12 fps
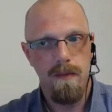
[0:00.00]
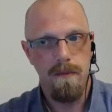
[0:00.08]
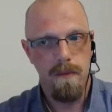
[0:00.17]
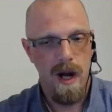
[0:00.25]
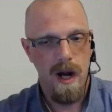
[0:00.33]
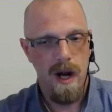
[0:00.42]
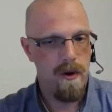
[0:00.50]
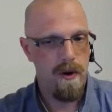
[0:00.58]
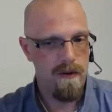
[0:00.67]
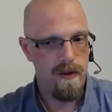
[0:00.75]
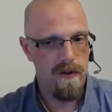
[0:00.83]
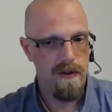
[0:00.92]
My
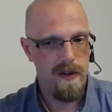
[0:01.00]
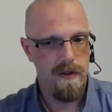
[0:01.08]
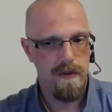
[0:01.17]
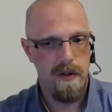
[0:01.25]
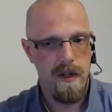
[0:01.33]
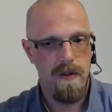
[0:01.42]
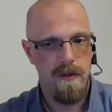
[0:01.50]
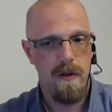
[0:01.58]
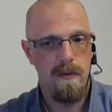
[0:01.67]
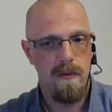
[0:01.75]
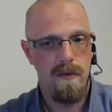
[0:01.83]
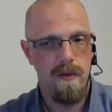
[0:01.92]
preference in
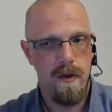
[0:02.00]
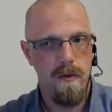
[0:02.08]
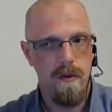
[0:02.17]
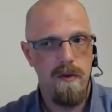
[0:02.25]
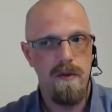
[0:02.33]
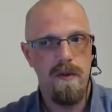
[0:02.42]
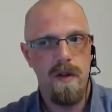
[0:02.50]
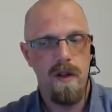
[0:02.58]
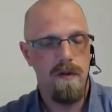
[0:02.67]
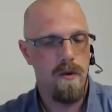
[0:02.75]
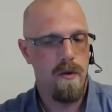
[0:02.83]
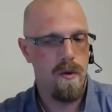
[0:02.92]
terms of use
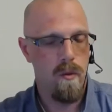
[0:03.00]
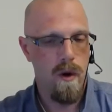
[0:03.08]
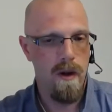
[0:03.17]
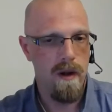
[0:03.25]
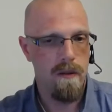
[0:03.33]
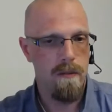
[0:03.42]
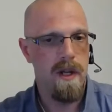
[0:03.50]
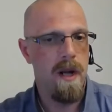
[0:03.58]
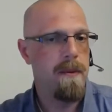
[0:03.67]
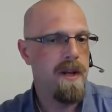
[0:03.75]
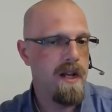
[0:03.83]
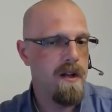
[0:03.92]
is Google Wallet, but
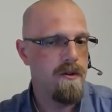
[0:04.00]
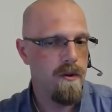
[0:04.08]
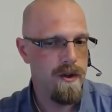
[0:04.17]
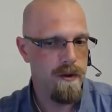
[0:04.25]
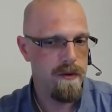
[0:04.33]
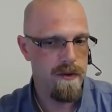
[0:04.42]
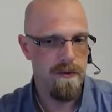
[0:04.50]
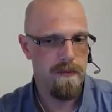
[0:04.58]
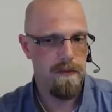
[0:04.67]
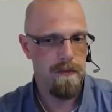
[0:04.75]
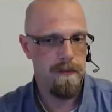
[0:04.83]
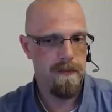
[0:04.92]
I'm an Android user.
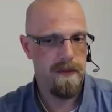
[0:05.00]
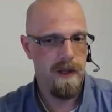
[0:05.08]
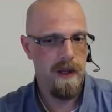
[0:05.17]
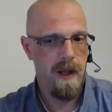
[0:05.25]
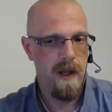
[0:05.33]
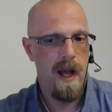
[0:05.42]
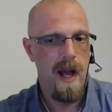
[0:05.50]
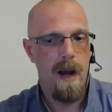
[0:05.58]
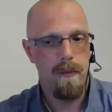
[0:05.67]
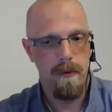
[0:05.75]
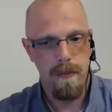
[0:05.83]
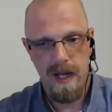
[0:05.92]

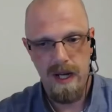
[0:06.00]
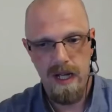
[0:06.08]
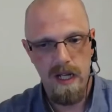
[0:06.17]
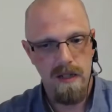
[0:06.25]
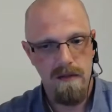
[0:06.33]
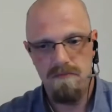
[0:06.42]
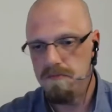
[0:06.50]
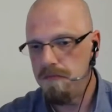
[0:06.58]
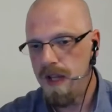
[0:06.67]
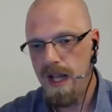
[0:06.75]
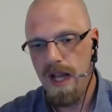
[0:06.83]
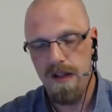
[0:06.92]
Apple Pay
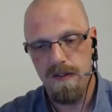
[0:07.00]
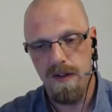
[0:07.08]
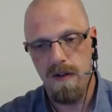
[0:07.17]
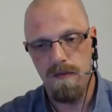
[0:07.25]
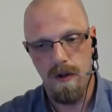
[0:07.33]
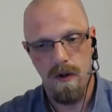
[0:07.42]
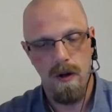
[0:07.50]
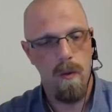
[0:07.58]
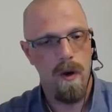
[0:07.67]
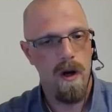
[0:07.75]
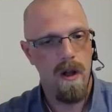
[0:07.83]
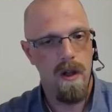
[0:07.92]
has done very
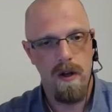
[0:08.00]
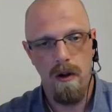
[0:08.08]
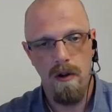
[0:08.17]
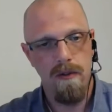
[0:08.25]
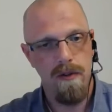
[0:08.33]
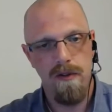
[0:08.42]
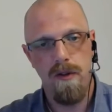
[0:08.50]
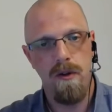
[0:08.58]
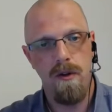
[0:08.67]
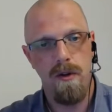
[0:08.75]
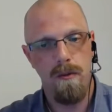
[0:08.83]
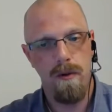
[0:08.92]
well in all of the
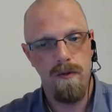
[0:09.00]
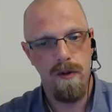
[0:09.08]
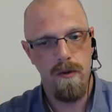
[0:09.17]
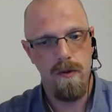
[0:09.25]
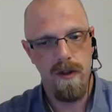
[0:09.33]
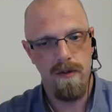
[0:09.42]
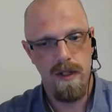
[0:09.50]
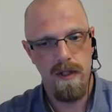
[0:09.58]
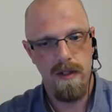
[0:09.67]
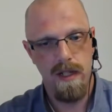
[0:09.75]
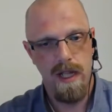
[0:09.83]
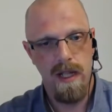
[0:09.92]
security reviews of it.
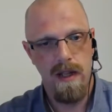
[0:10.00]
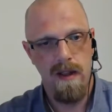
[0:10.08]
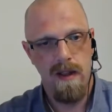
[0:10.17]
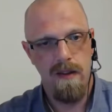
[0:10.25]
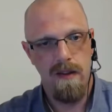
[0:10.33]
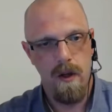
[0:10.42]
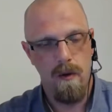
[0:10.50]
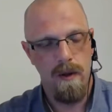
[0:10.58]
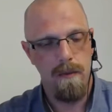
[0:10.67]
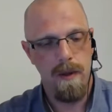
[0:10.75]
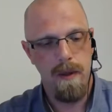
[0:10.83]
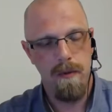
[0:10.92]
The
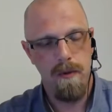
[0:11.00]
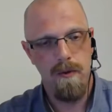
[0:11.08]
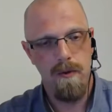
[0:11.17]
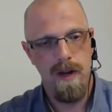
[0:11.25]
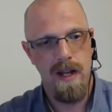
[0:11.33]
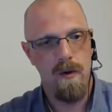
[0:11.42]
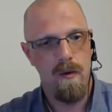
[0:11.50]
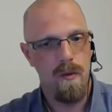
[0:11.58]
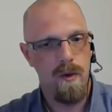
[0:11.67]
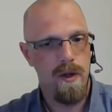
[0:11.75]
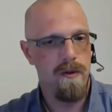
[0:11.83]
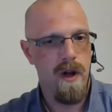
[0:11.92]
only people who've had a
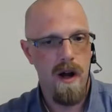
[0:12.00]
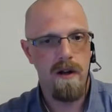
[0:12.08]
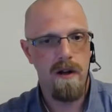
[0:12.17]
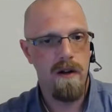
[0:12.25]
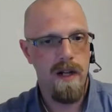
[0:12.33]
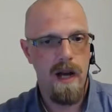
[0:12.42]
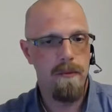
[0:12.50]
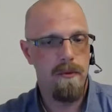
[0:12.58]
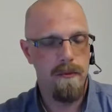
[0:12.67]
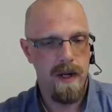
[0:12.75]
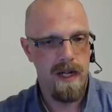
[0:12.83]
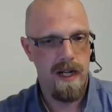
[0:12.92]
real knock on Apple
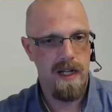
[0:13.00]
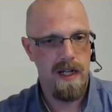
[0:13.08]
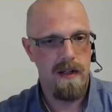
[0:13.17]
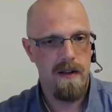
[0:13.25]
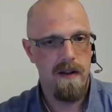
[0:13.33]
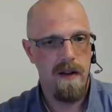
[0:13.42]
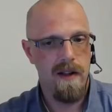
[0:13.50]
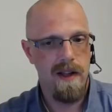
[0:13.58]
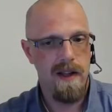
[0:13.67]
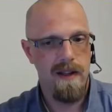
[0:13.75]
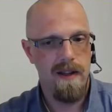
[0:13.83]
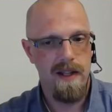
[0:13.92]
Pay,
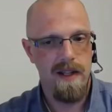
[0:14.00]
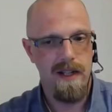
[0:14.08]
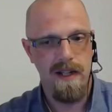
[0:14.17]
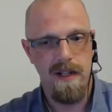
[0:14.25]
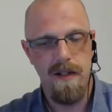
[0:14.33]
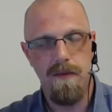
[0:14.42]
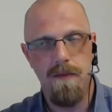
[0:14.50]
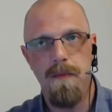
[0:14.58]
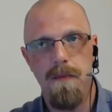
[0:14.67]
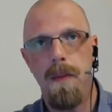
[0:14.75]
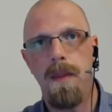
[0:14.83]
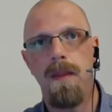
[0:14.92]
the
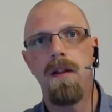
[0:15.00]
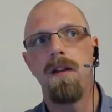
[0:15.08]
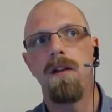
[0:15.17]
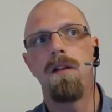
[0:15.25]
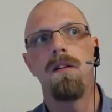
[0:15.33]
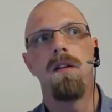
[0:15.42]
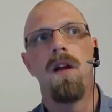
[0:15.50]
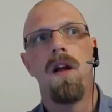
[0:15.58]
the